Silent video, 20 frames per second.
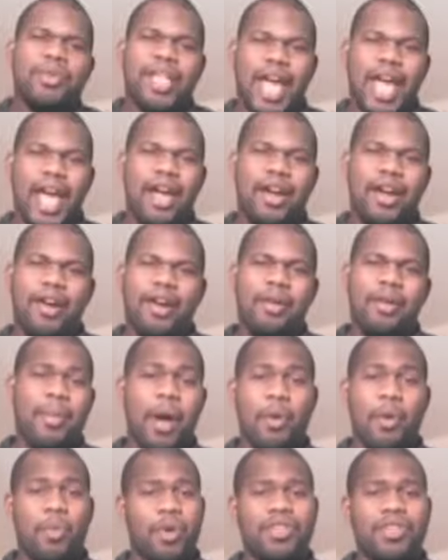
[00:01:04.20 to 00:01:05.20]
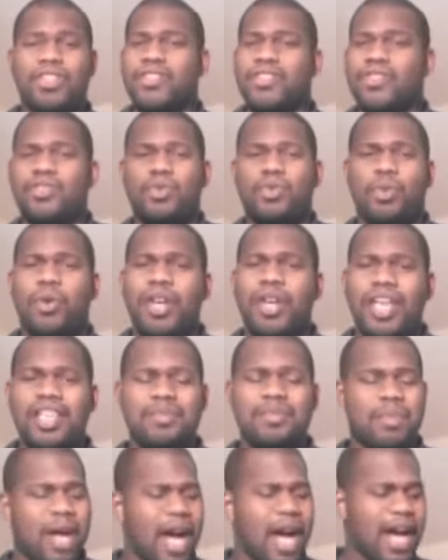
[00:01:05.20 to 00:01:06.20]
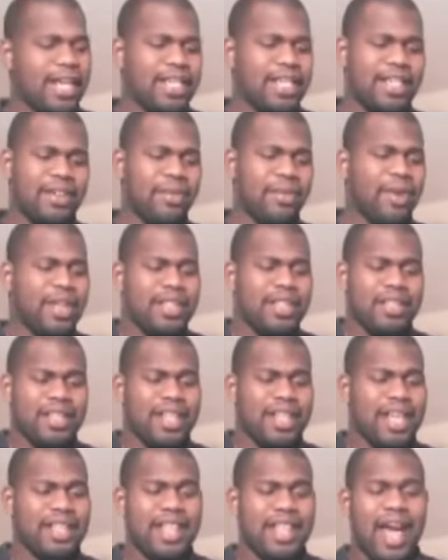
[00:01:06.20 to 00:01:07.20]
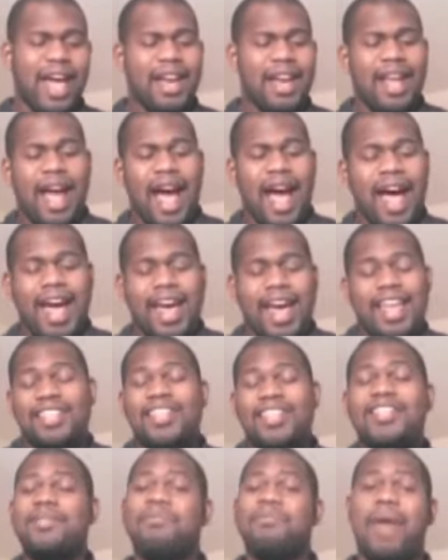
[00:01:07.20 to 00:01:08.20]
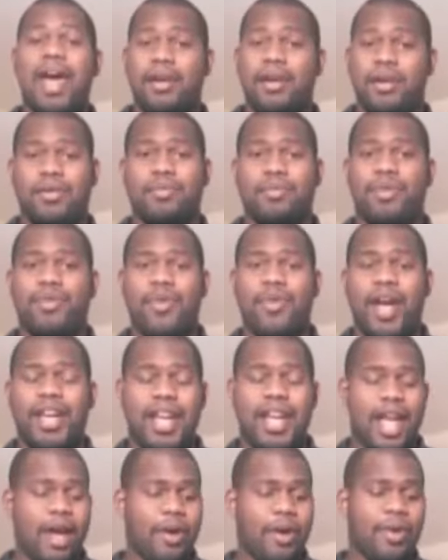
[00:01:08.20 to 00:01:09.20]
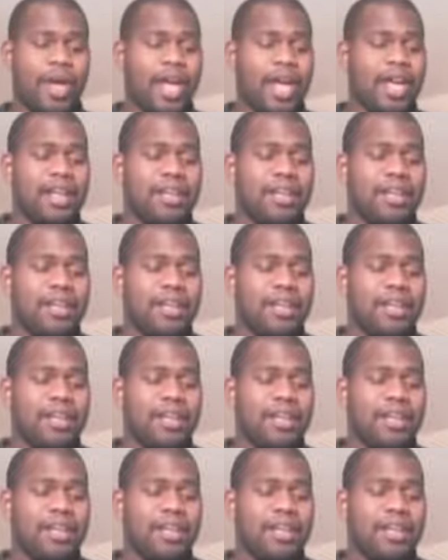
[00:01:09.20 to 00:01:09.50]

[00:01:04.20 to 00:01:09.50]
don't care about what the story is behind it or anything like that. It doesn't matter to me right now.